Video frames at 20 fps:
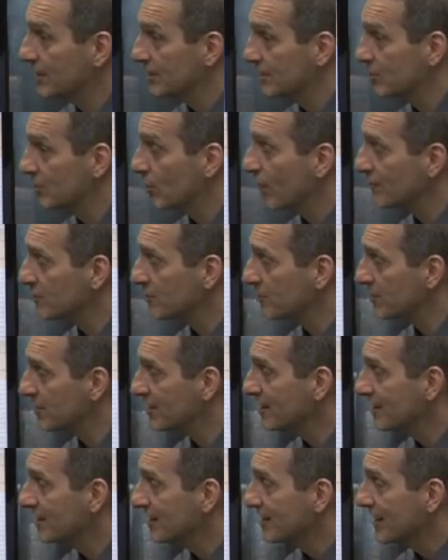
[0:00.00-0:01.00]
You don't have to be
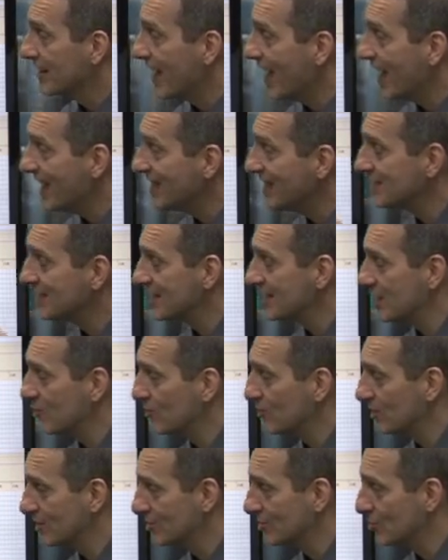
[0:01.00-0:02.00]

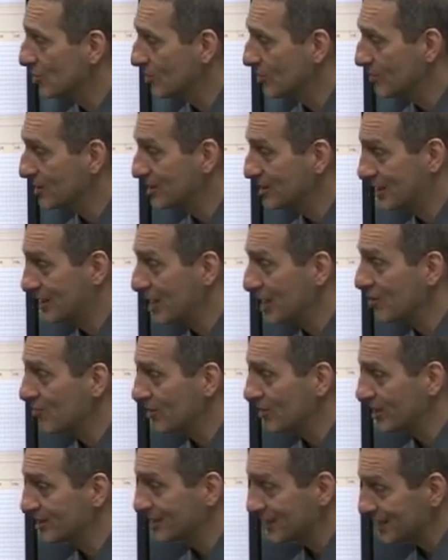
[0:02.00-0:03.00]
asynchronous, you can be
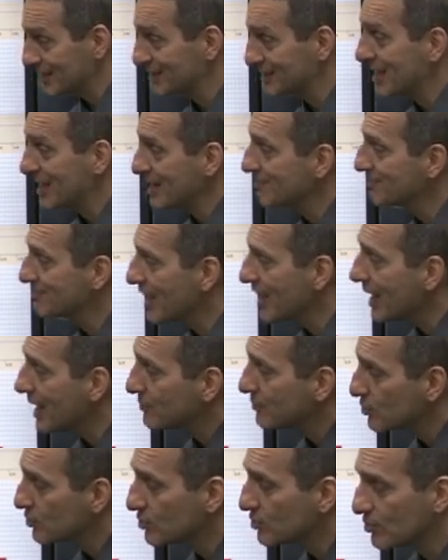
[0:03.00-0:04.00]
synchronous at the same time,
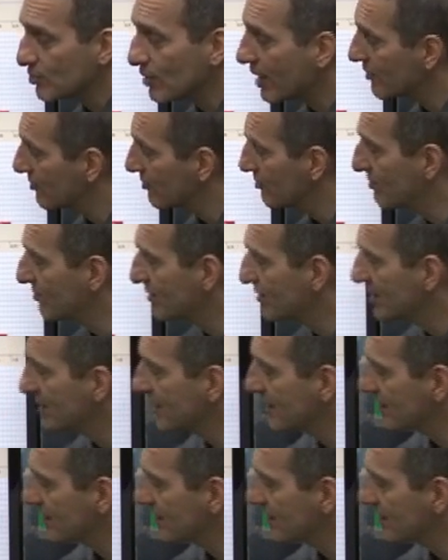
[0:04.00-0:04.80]
you can do other things.